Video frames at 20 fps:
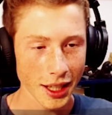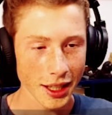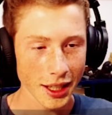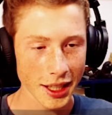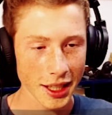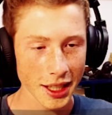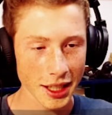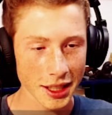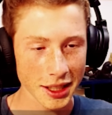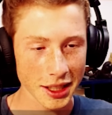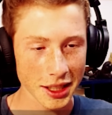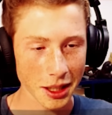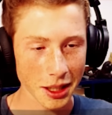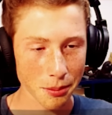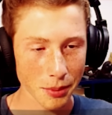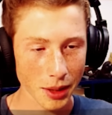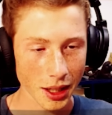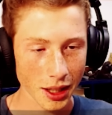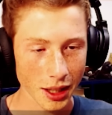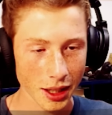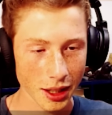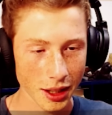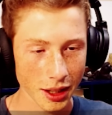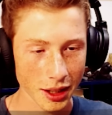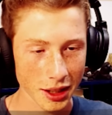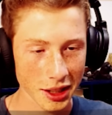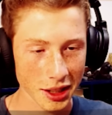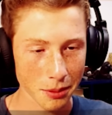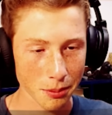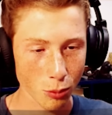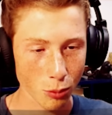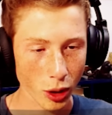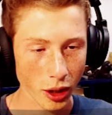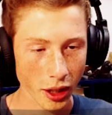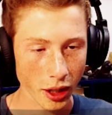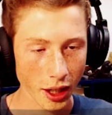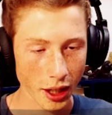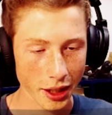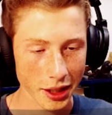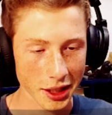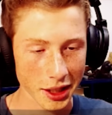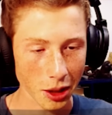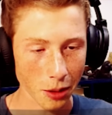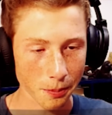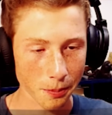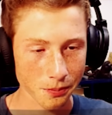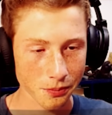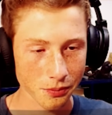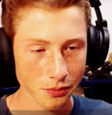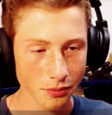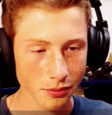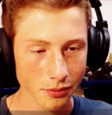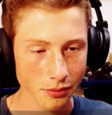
it was needed pitiful, some work. So